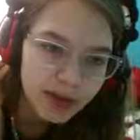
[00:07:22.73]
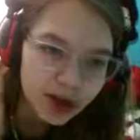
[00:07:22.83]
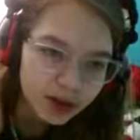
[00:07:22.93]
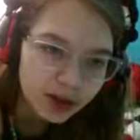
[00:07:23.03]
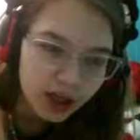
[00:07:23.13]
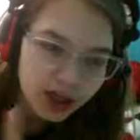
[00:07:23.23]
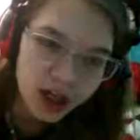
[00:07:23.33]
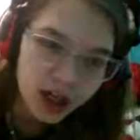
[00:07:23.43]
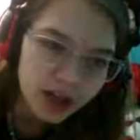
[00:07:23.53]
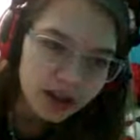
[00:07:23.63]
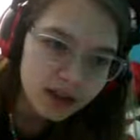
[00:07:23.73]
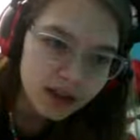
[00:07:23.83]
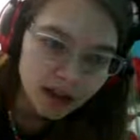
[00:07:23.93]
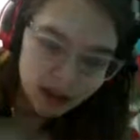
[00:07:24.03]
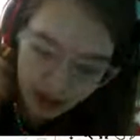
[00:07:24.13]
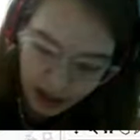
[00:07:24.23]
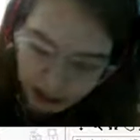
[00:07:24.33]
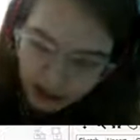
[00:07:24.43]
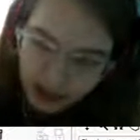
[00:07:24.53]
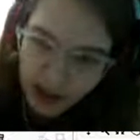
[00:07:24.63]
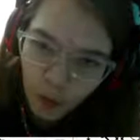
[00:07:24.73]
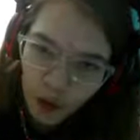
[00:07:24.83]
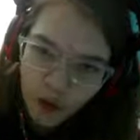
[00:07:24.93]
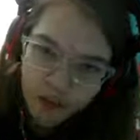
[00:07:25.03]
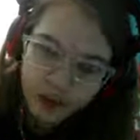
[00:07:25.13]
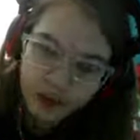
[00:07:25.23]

a gunshot, and then a whimper.